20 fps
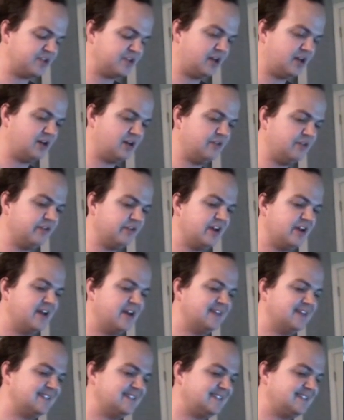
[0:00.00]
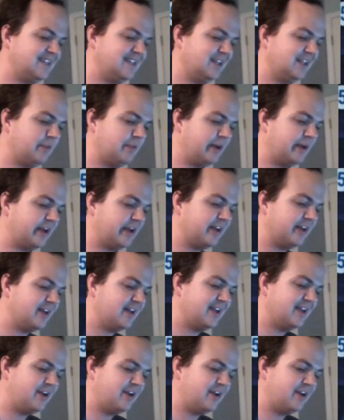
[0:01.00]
of Coelamon.